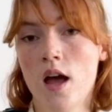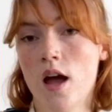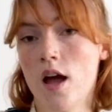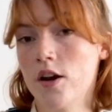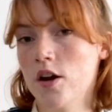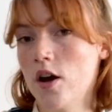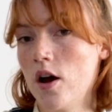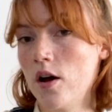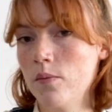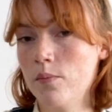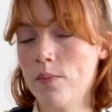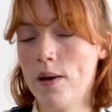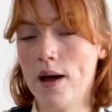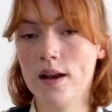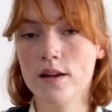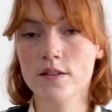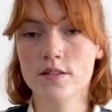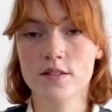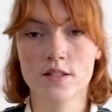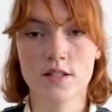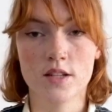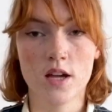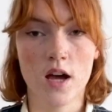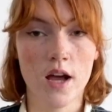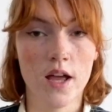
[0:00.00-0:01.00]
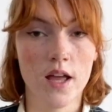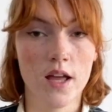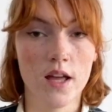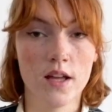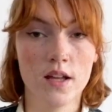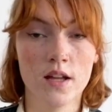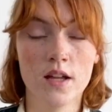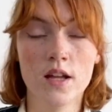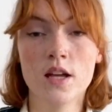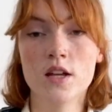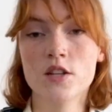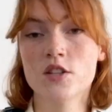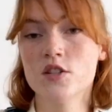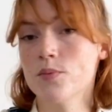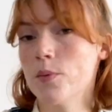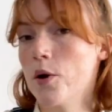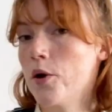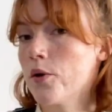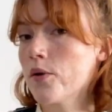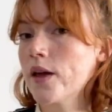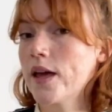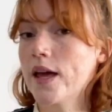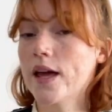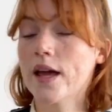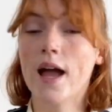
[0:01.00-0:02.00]
an unbalanced diet,
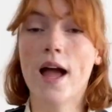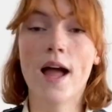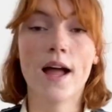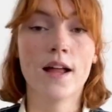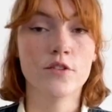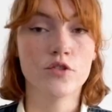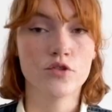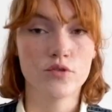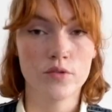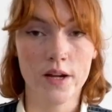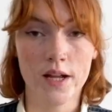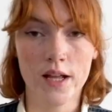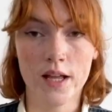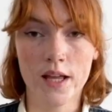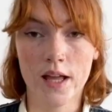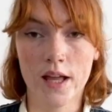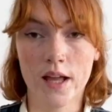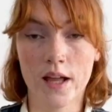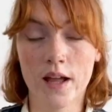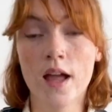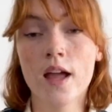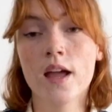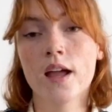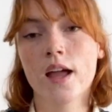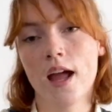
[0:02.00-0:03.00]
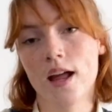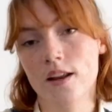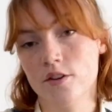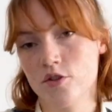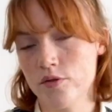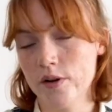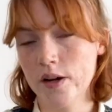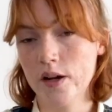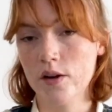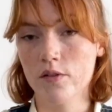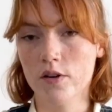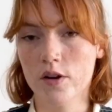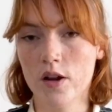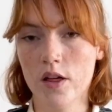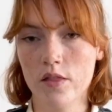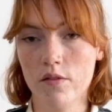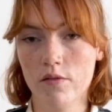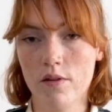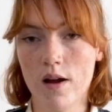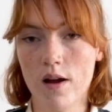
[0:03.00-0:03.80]
smoking and drinking can trigger another